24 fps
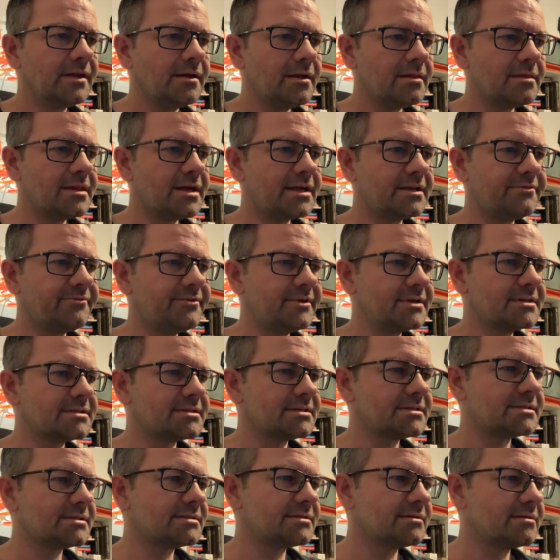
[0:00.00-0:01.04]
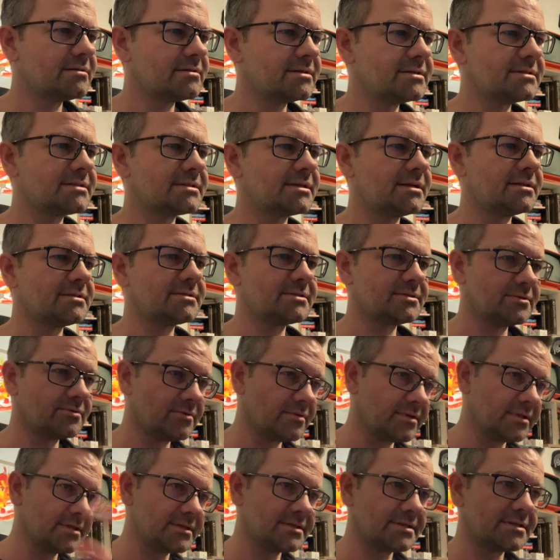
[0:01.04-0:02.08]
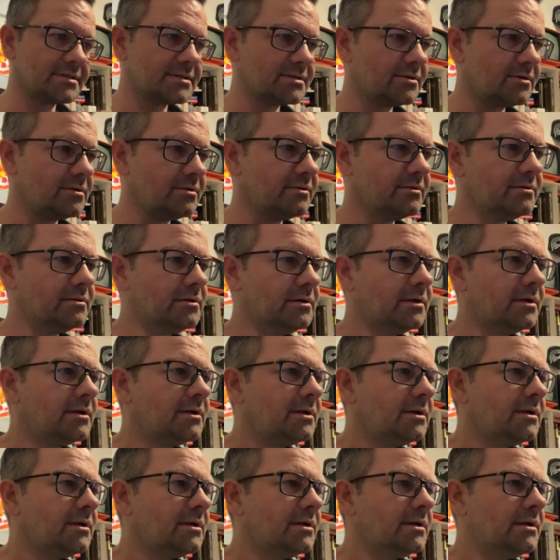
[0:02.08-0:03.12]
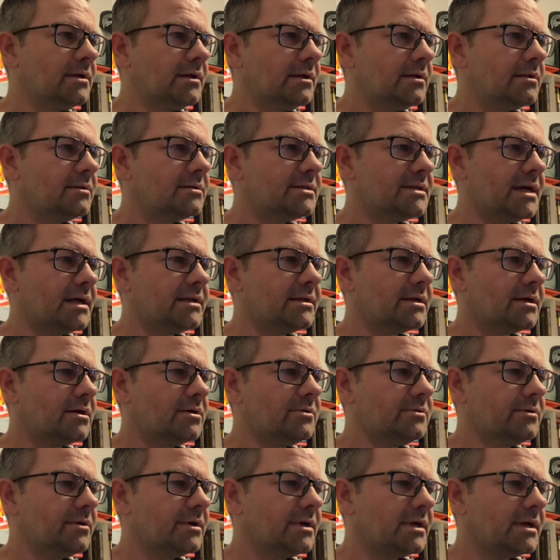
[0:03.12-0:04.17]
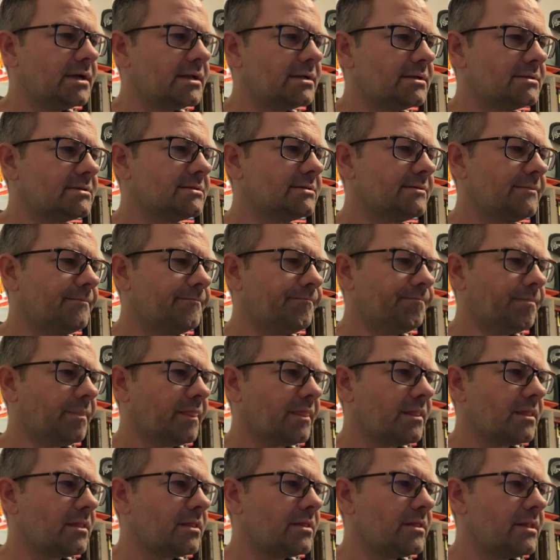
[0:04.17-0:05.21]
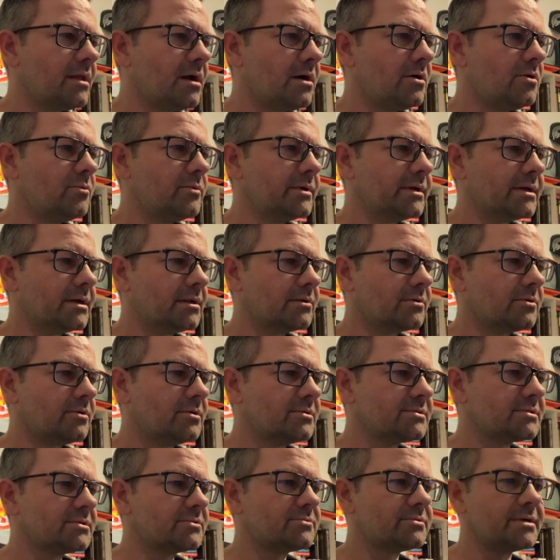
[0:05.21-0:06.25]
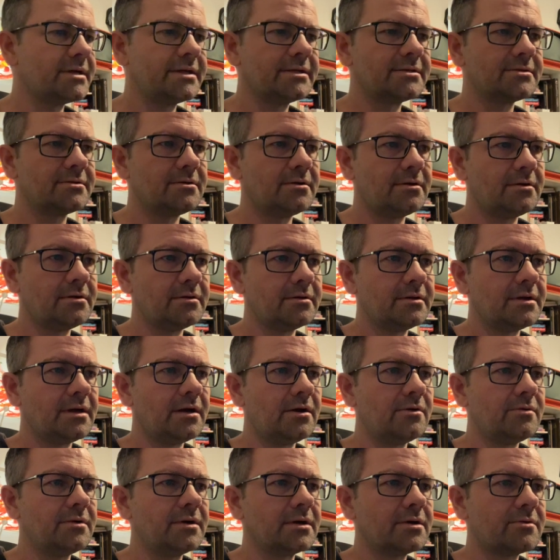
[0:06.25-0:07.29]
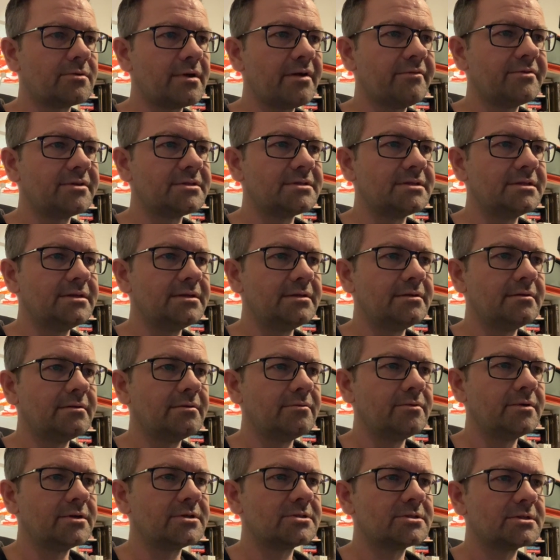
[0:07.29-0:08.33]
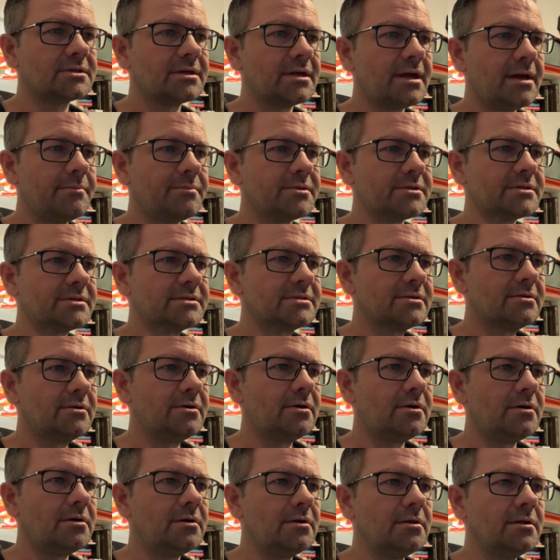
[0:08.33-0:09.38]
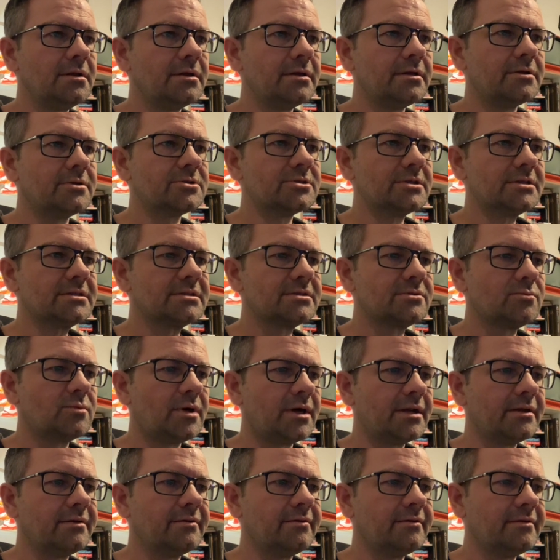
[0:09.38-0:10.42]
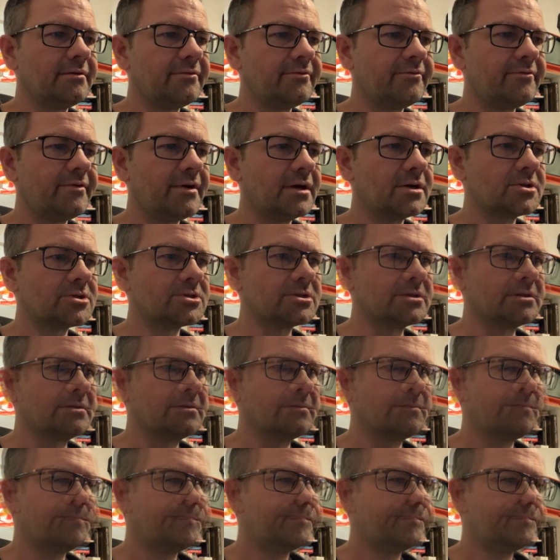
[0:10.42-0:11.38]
that fixes this, and so this is all done now. And now we can concentrate on our gravity, which happens all in just one function.